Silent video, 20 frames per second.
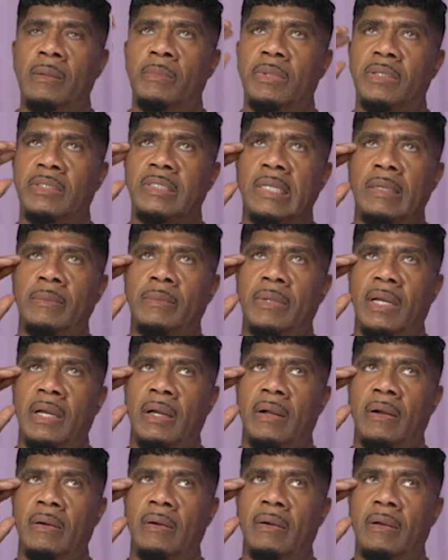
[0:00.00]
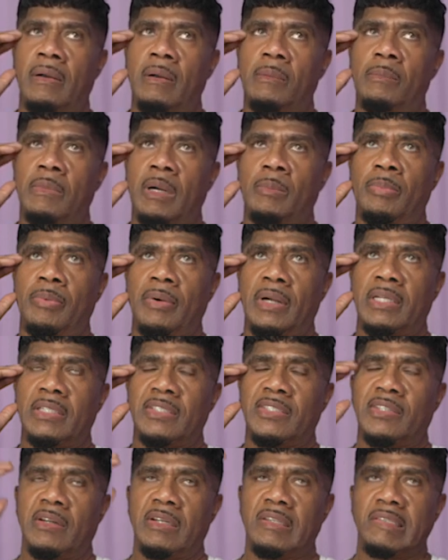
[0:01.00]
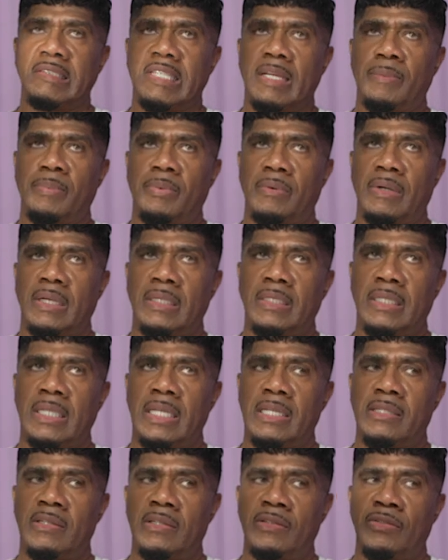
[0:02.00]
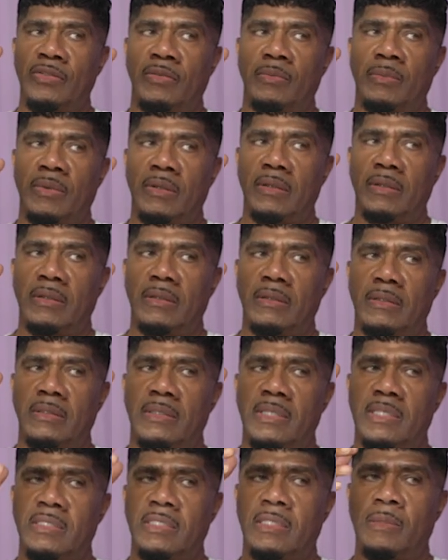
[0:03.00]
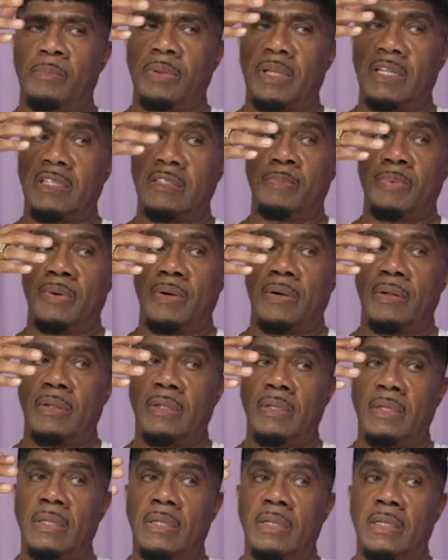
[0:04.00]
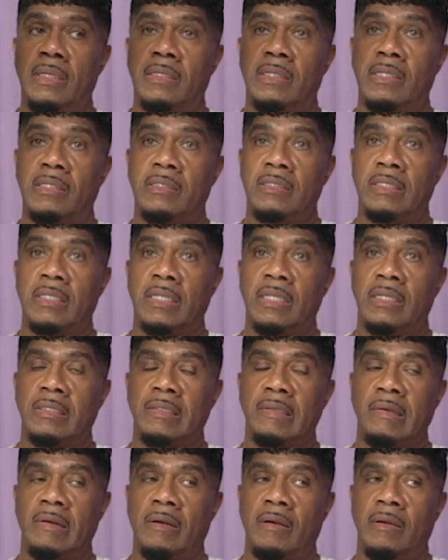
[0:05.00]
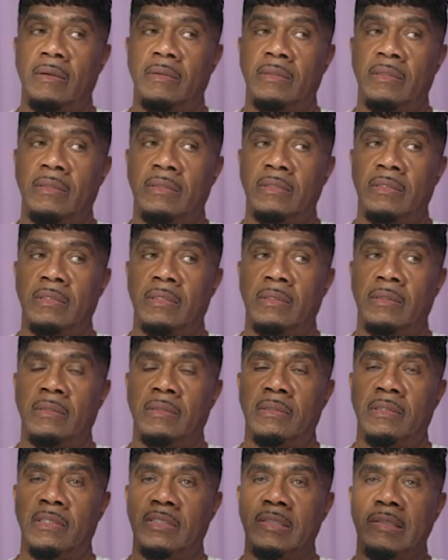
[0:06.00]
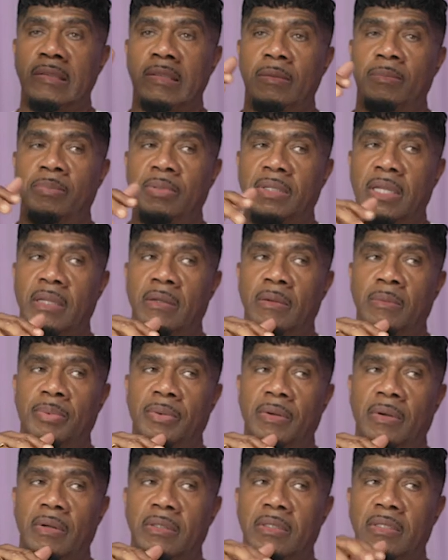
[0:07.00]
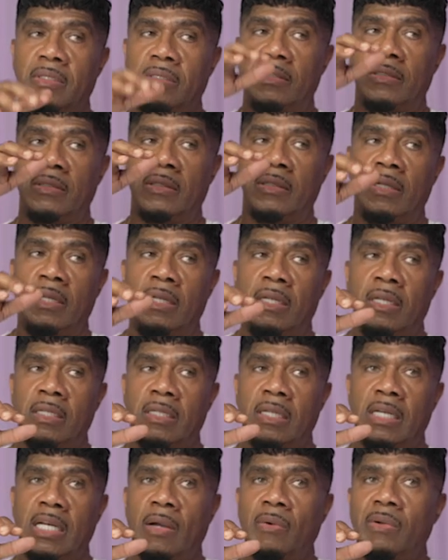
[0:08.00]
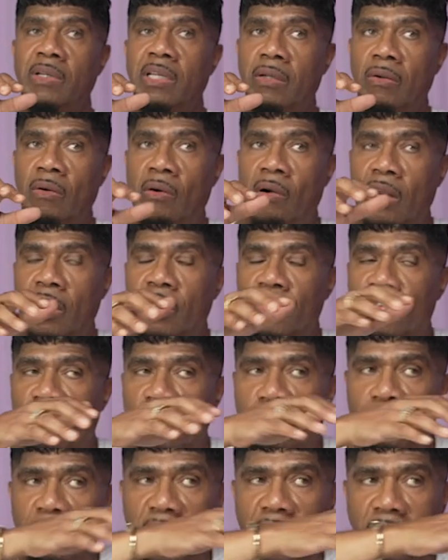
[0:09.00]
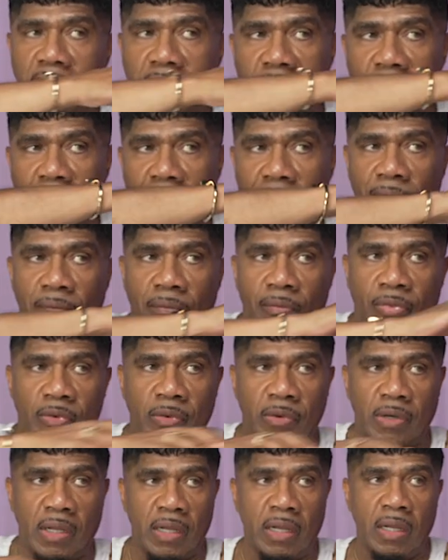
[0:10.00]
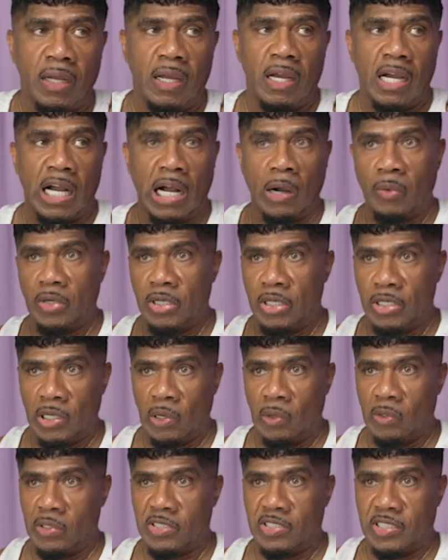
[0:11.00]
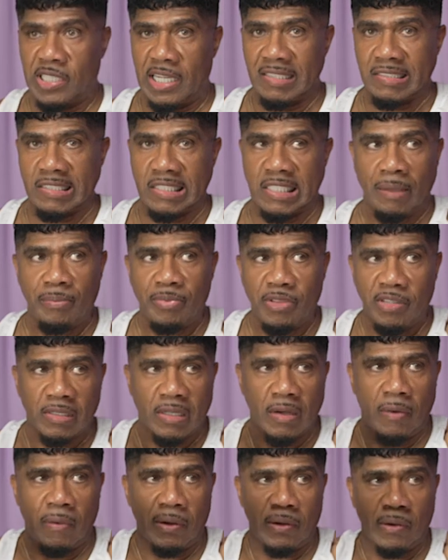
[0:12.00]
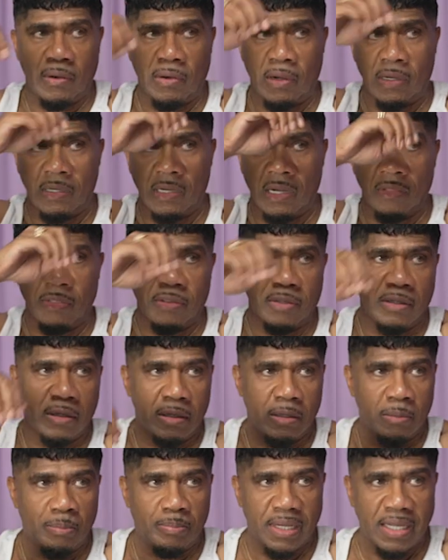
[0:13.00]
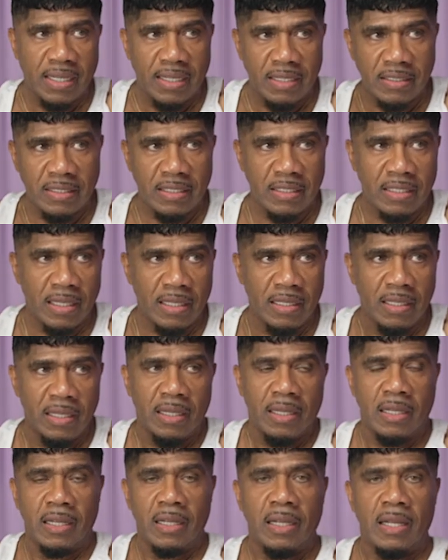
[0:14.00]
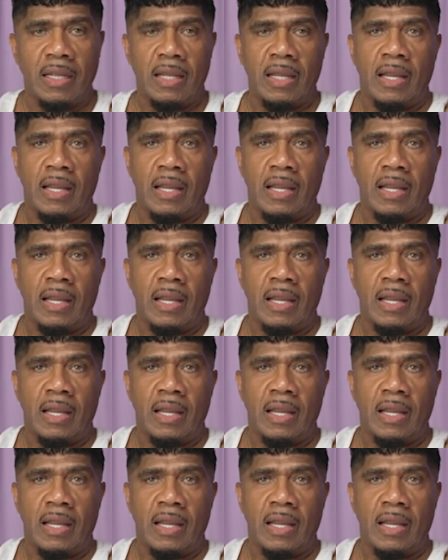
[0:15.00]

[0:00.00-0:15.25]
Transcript: But somehow my brain started separating each instrument. This is the bass part. This is the guitar. This this is the piano part. This is the then I would hear the orchestra playing stuff through there. I would notice that something's going on other than the bass and the, yeah.